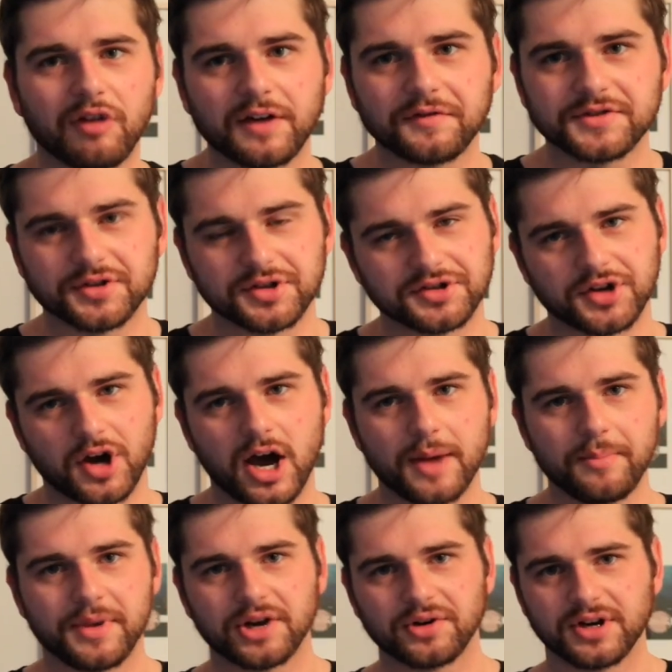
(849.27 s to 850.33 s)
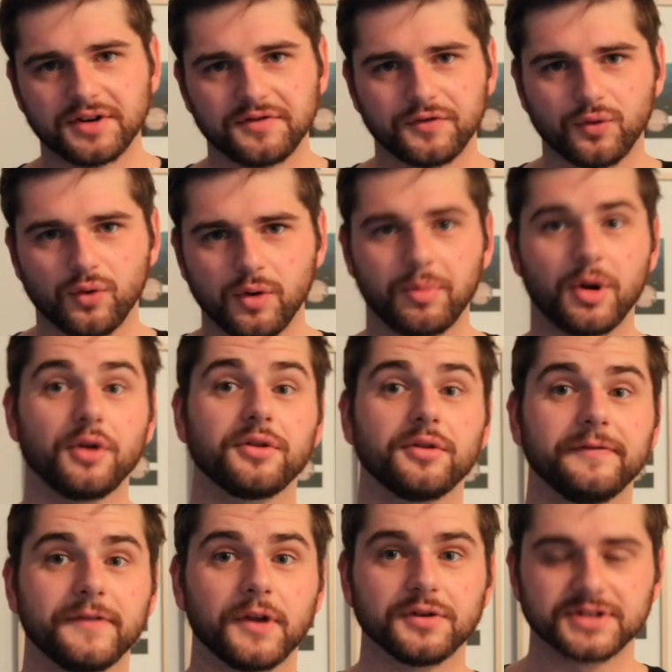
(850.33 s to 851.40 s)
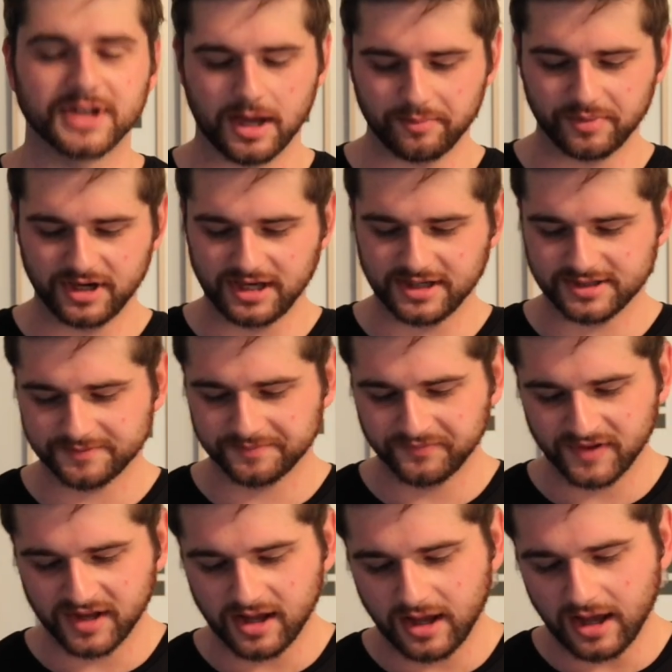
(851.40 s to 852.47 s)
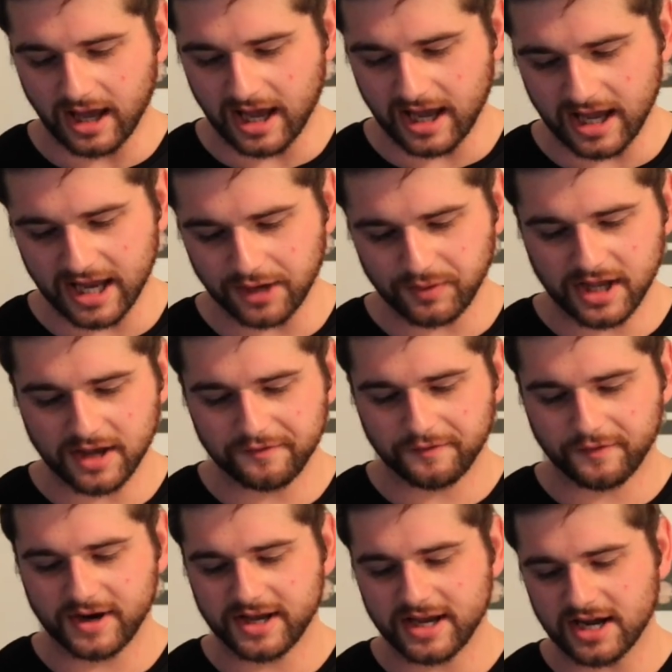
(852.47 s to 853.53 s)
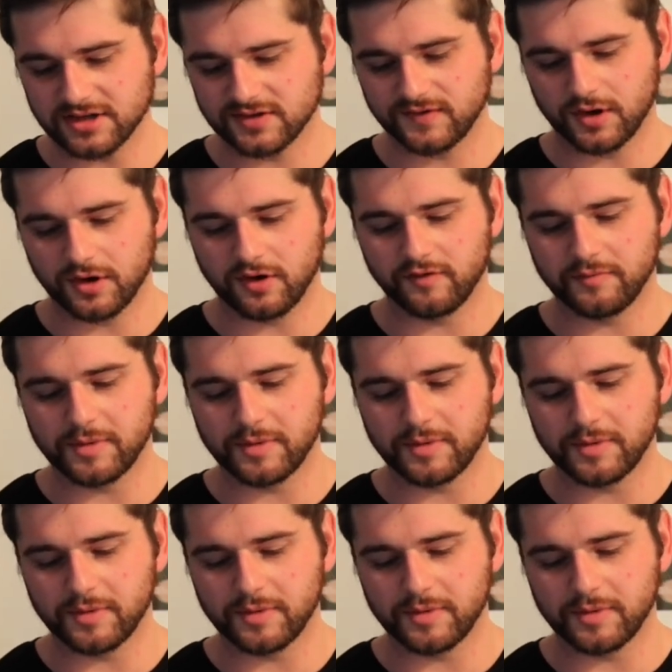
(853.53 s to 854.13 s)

rough sort of time period for both of those companies. And we have free cash flow